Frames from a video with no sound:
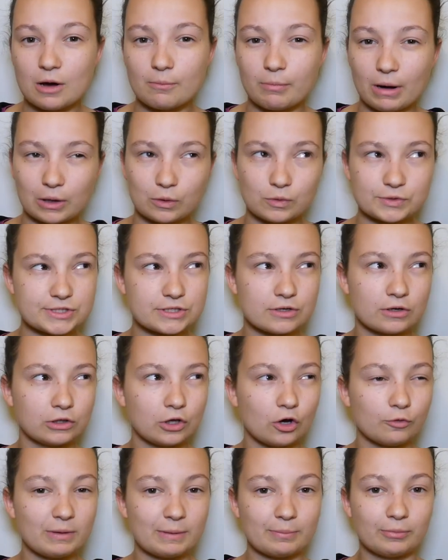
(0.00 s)
But I also know a
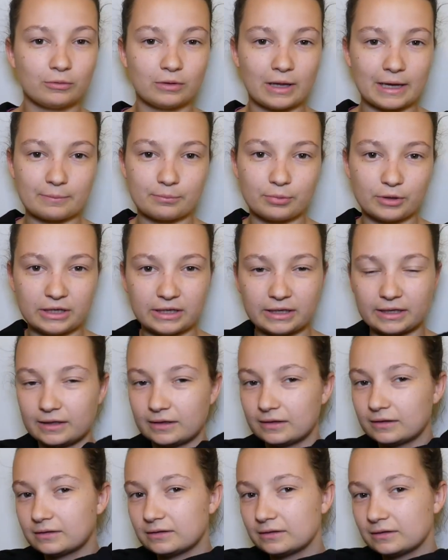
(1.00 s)
lot of people like putting
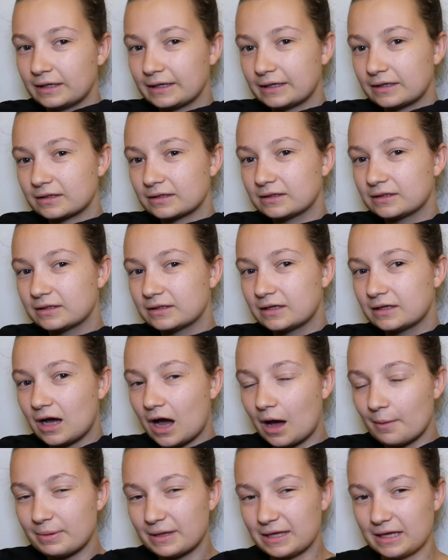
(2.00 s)
it like
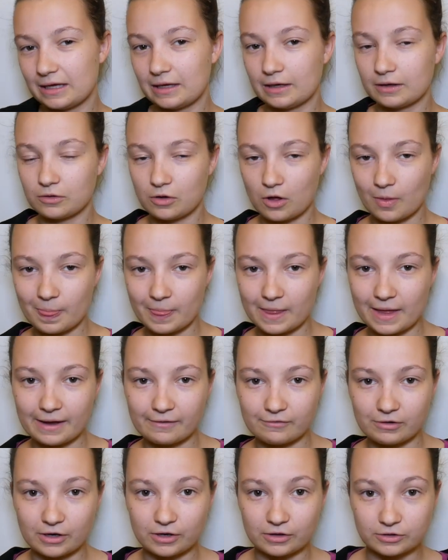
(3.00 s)
up here on
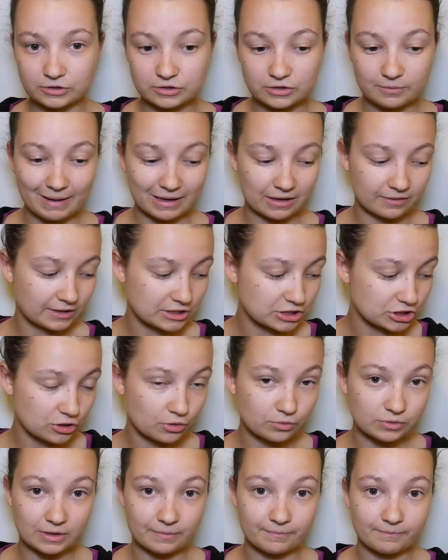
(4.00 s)
their the back of their
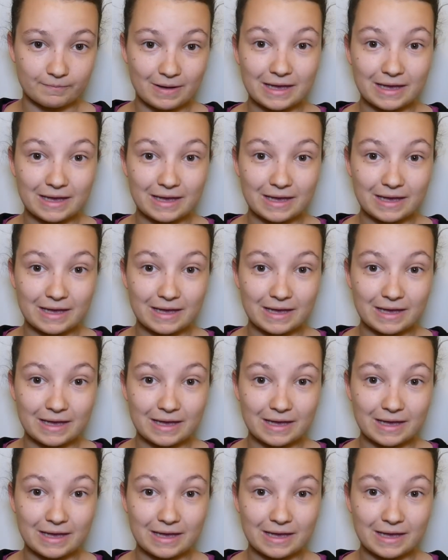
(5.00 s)
shoulder.